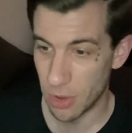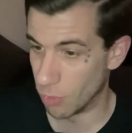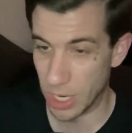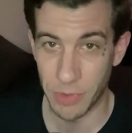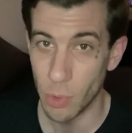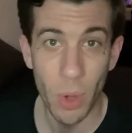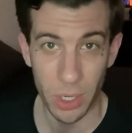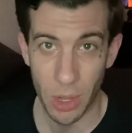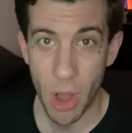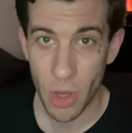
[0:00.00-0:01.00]
whatever you want
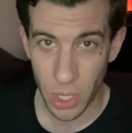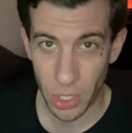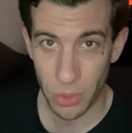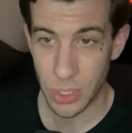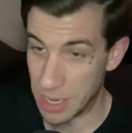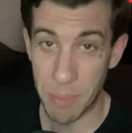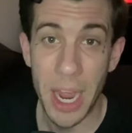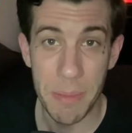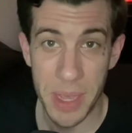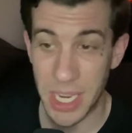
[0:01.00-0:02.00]
to call those, in
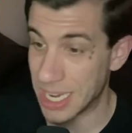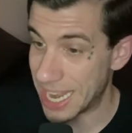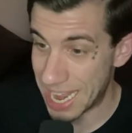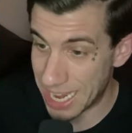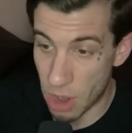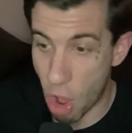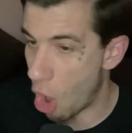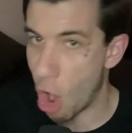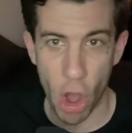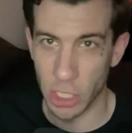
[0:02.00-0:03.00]
my opinion, in
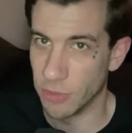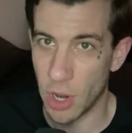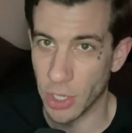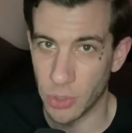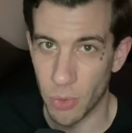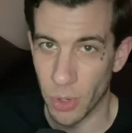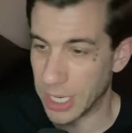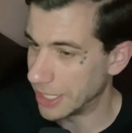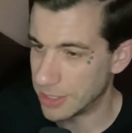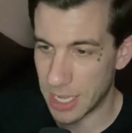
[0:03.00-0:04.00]
all of hardcore.
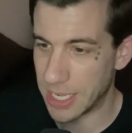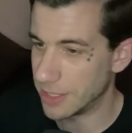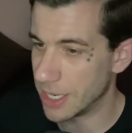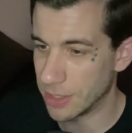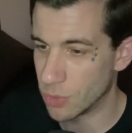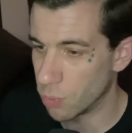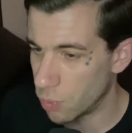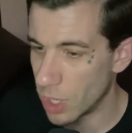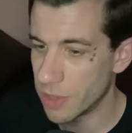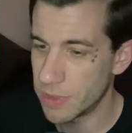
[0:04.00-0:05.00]
It's
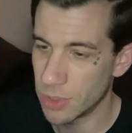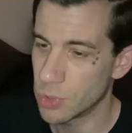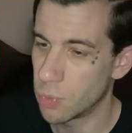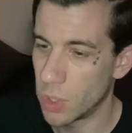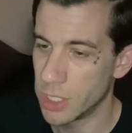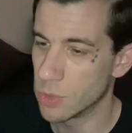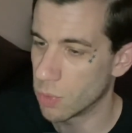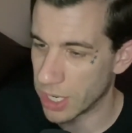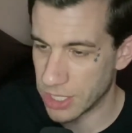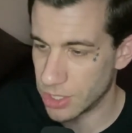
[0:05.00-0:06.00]
one of those ones
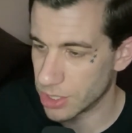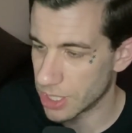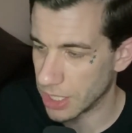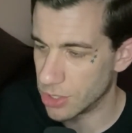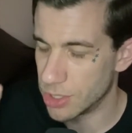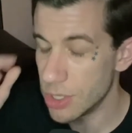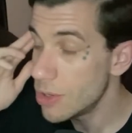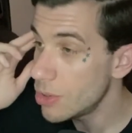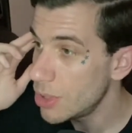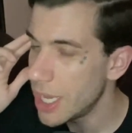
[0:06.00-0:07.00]
where it's just like,
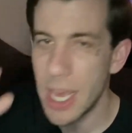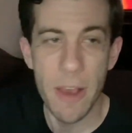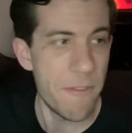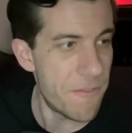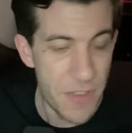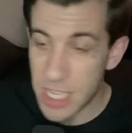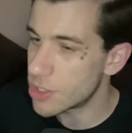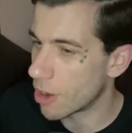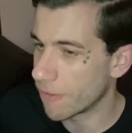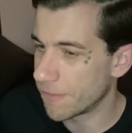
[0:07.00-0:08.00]
dude,
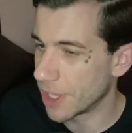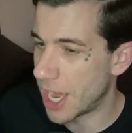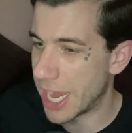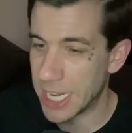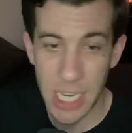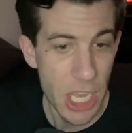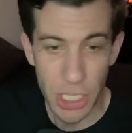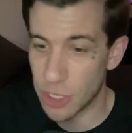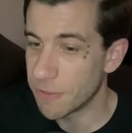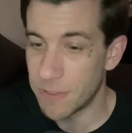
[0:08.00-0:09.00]
fists are flying,
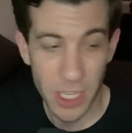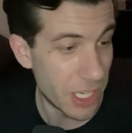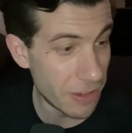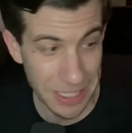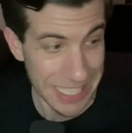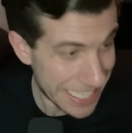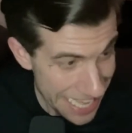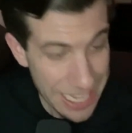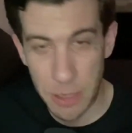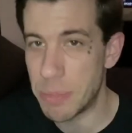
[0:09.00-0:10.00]
you're fucking
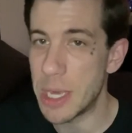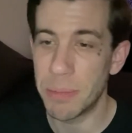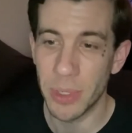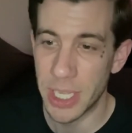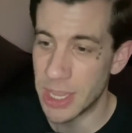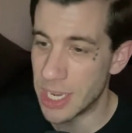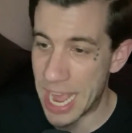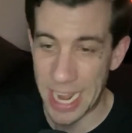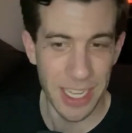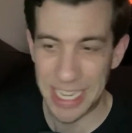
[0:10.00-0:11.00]
kicking people in the
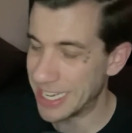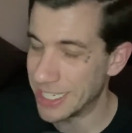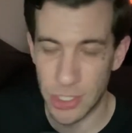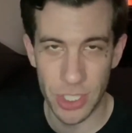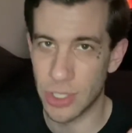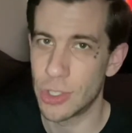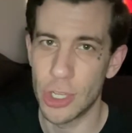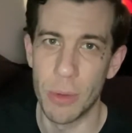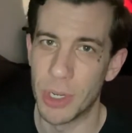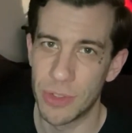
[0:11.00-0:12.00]
neck. It is just
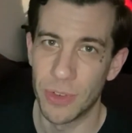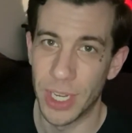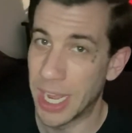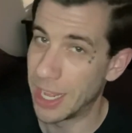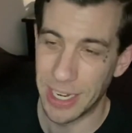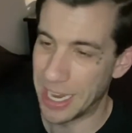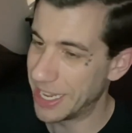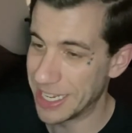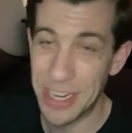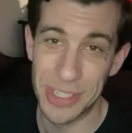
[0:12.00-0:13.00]
so much fun.
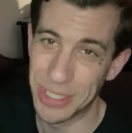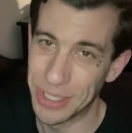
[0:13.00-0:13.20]
And here's a